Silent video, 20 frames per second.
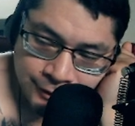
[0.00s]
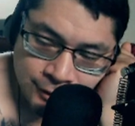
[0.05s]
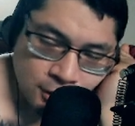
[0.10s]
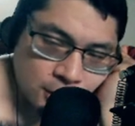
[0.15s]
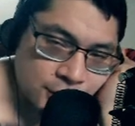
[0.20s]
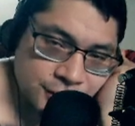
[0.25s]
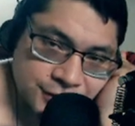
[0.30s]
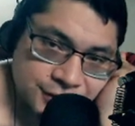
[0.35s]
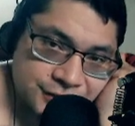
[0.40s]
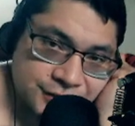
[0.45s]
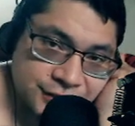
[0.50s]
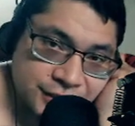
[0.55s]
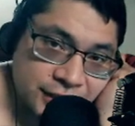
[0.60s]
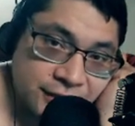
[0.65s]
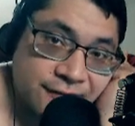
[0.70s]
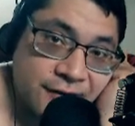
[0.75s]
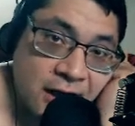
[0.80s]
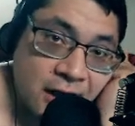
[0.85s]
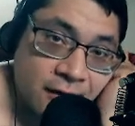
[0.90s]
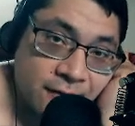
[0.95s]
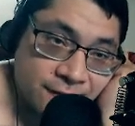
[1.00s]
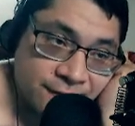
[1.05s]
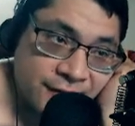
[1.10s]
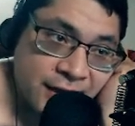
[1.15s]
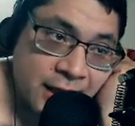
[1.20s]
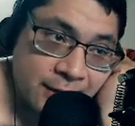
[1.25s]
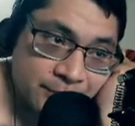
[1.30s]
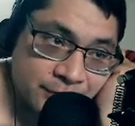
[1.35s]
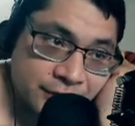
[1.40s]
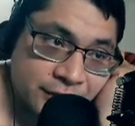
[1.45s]
Or just give out
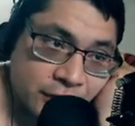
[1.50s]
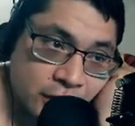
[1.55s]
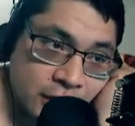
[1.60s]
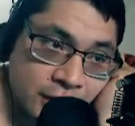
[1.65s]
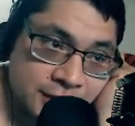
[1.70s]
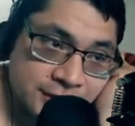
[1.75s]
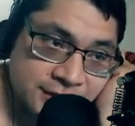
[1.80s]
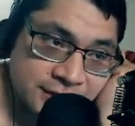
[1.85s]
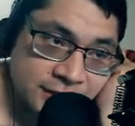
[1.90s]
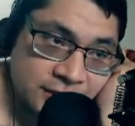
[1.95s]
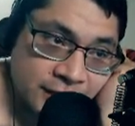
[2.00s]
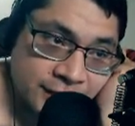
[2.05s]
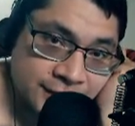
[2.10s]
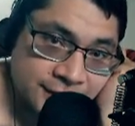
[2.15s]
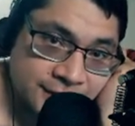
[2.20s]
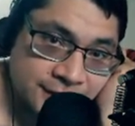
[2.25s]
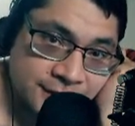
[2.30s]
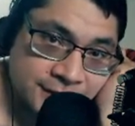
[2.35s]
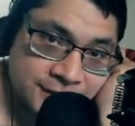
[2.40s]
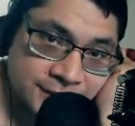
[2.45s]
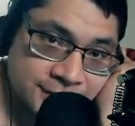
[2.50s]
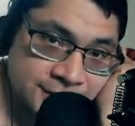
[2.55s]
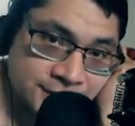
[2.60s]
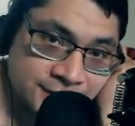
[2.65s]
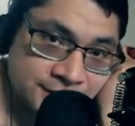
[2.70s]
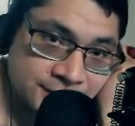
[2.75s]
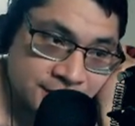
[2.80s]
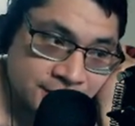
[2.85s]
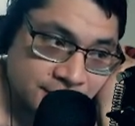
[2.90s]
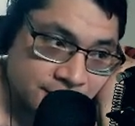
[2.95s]
vapid content like this.
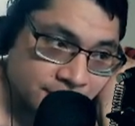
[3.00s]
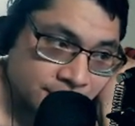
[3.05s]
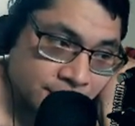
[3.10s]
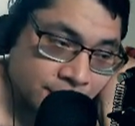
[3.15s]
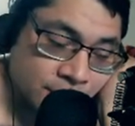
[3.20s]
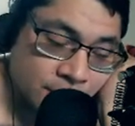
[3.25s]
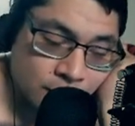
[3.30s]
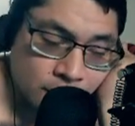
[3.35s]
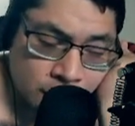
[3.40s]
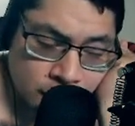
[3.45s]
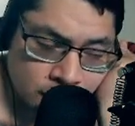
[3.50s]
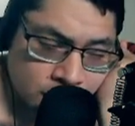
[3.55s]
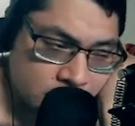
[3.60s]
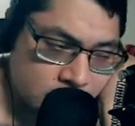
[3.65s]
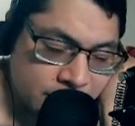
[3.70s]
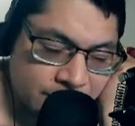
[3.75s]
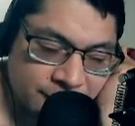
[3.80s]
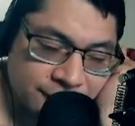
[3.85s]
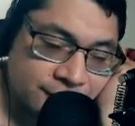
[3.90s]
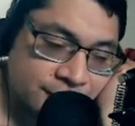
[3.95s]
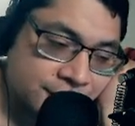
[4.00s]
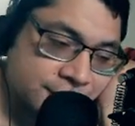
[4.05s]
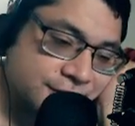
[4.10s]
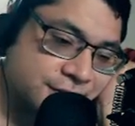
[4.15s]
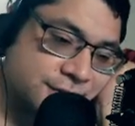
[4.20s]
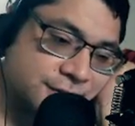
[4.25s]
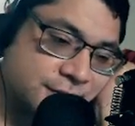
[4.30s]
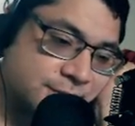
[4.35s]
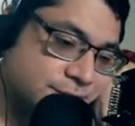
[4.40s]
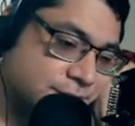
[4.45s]
You know, uh, let me finish
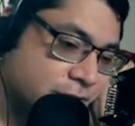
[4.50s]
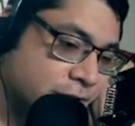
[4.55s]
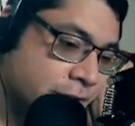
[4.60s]
this. I'm sorry,